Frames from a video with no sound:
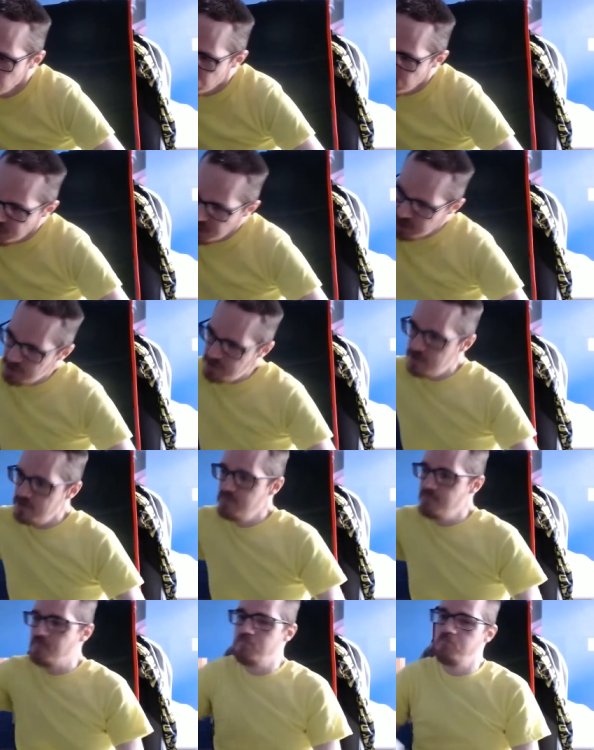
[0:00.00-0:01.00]
and
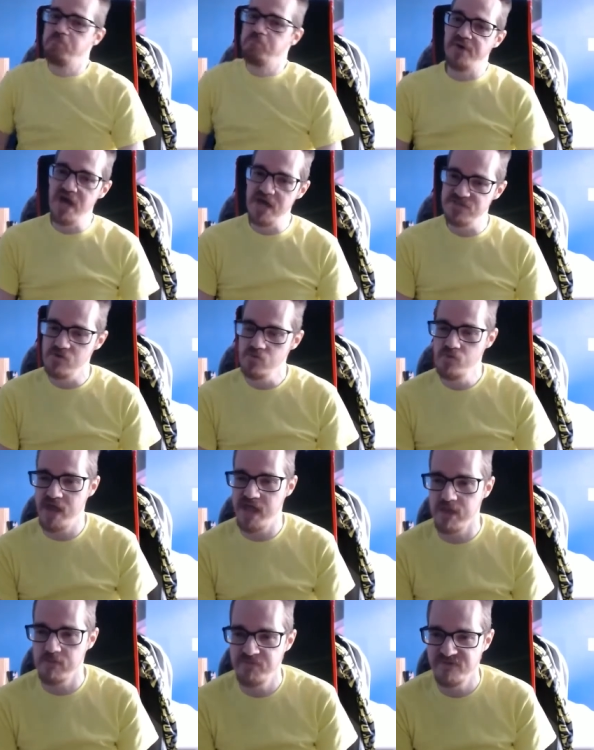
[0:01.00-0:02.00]
by the
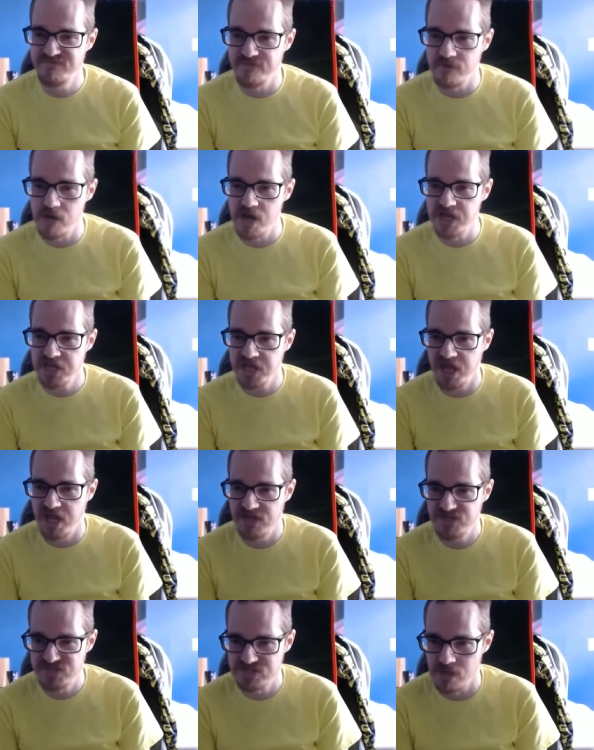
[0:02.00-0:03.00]
way, before I
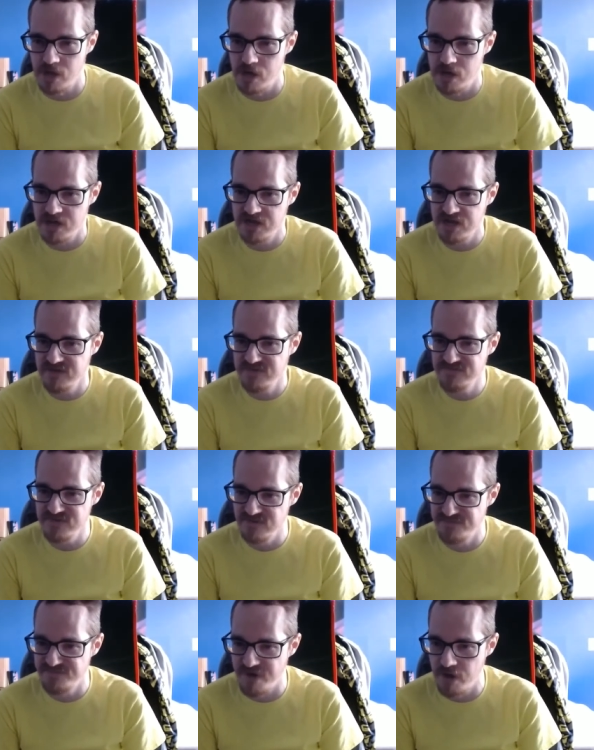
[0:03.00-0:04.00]
get started, if you
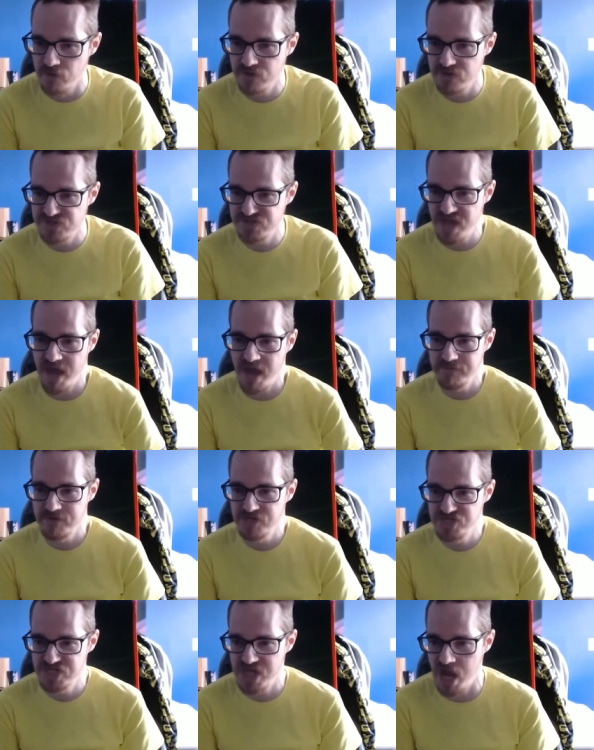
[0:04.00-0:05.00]
folks
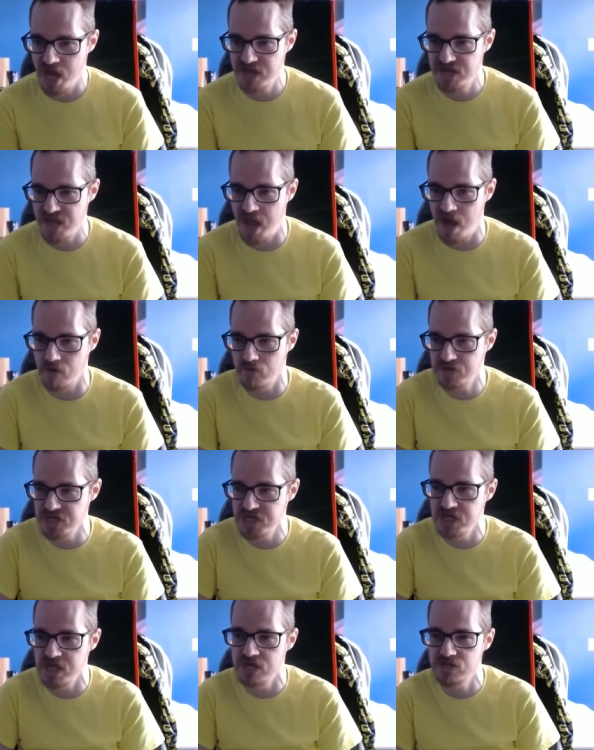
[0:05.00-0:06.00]
haven't checked out
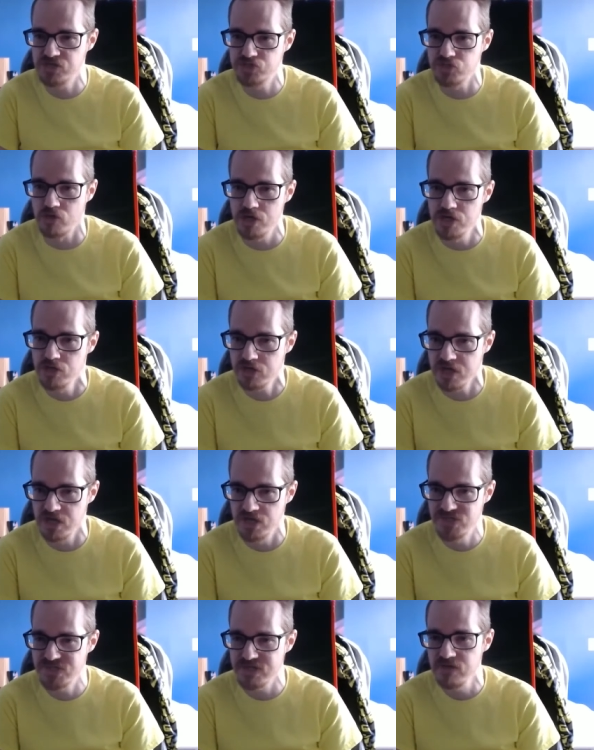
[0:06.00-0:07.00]
Kid
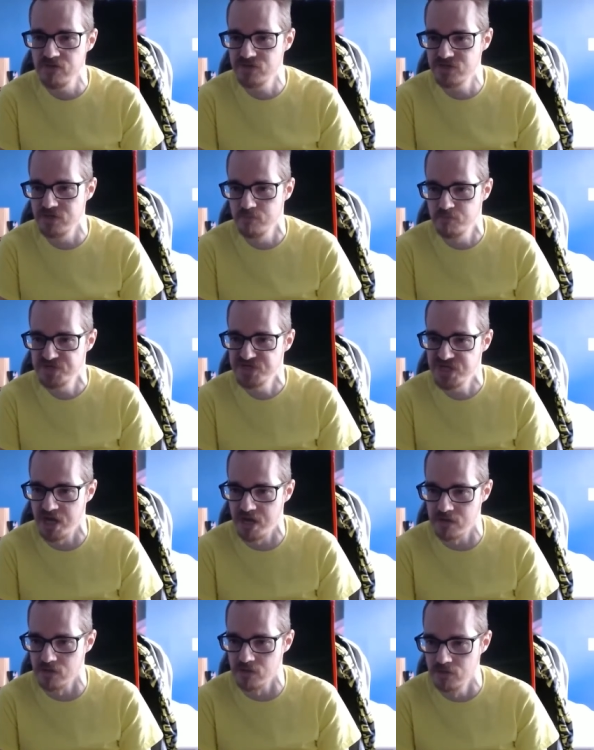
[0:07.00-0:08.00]
Shoryuken's YouTube
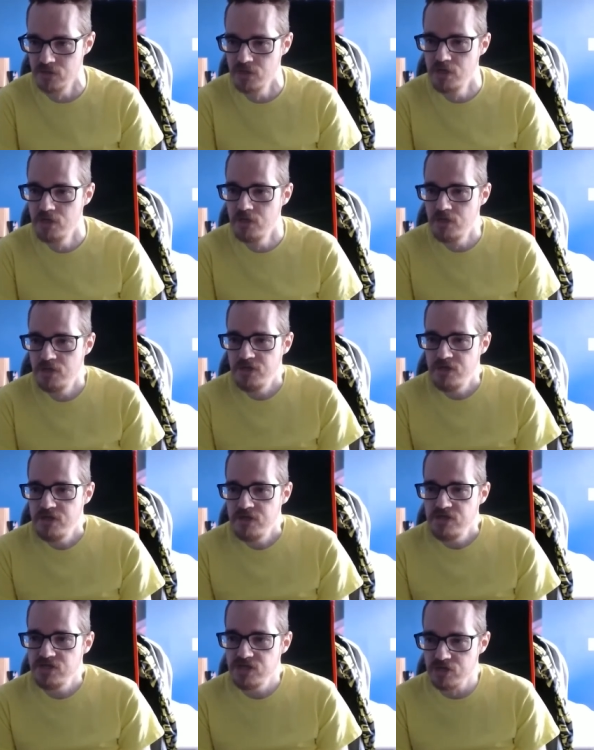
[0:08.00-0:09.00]
channel,
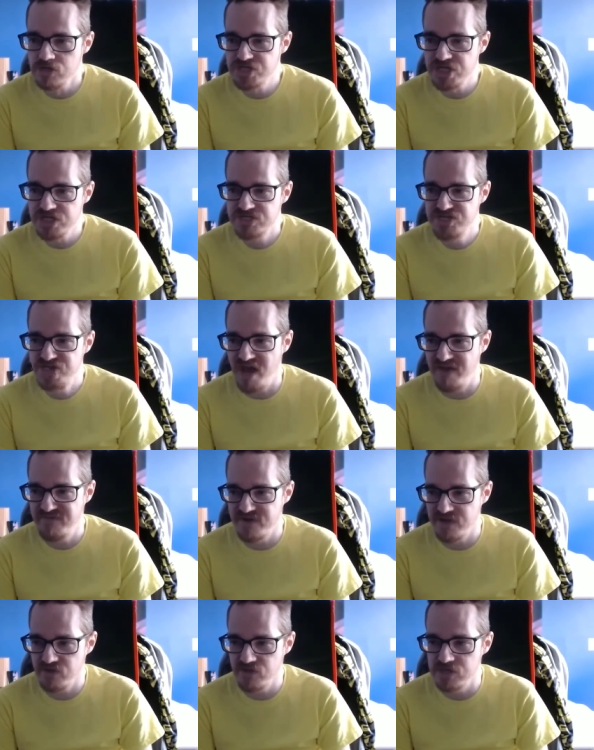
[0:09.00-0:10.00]
you should
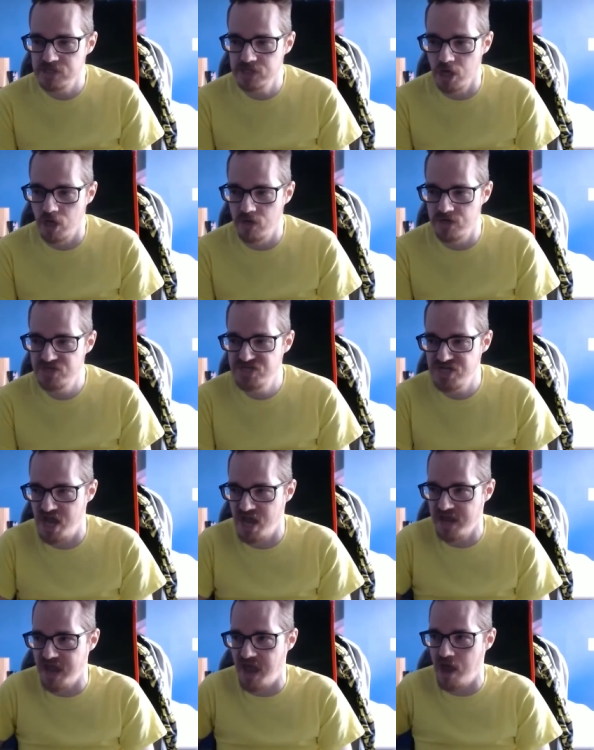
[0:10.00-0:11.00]
definitely go and
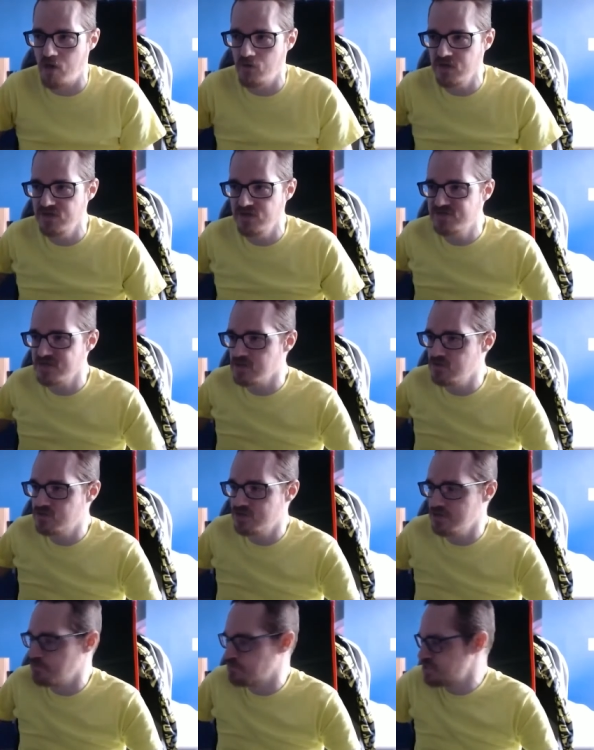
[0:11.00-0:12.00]
check out his
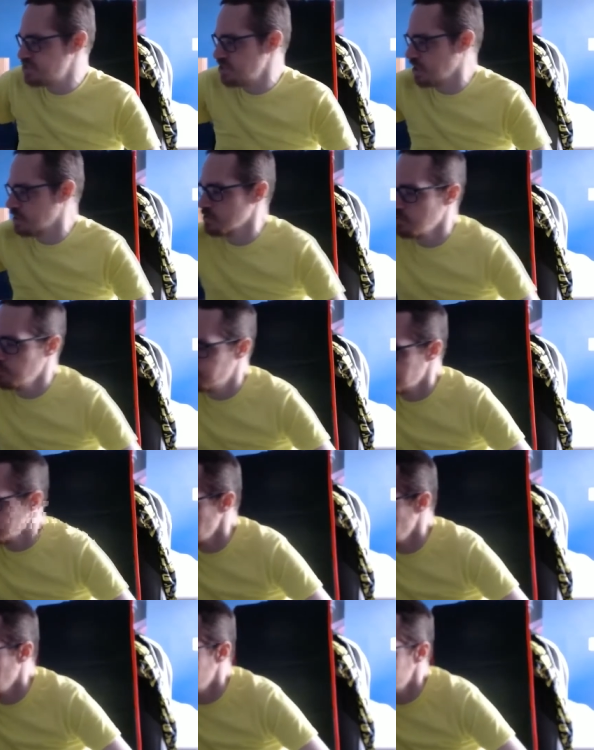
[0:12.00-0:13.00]
YouTube channel
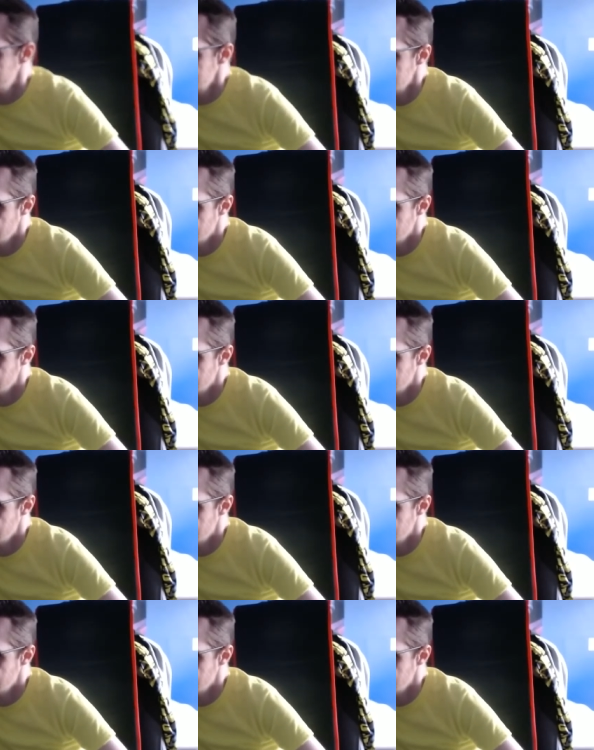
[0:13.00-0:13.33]
because